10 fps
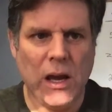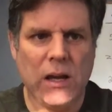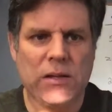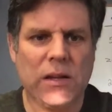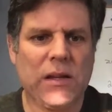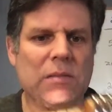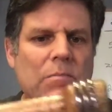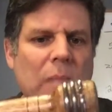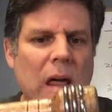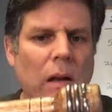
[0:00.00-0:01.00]
It's got these
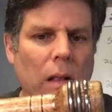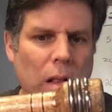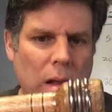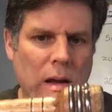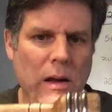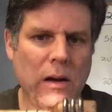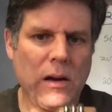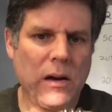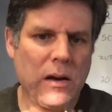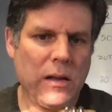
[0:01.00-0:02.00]
metal
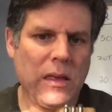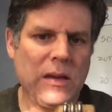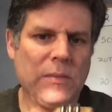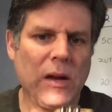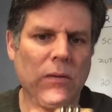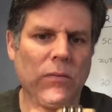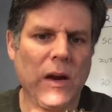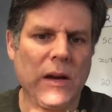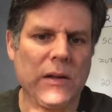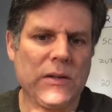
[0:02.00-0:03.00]

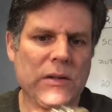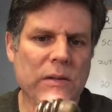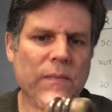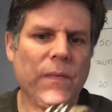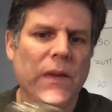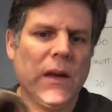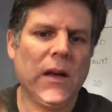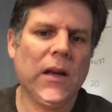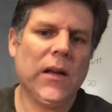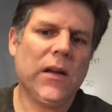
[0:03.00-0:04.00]
rings.
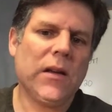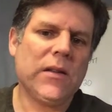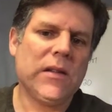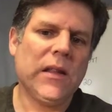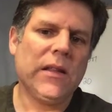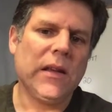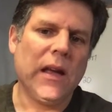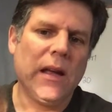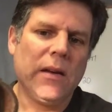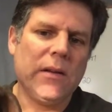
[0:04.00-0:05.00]
You can see that the
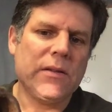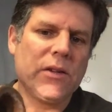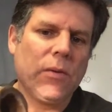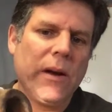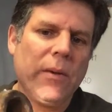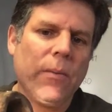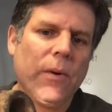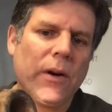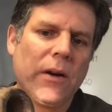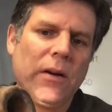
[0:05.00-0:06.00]
end is quite
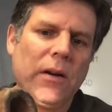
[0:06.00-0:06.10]
worn,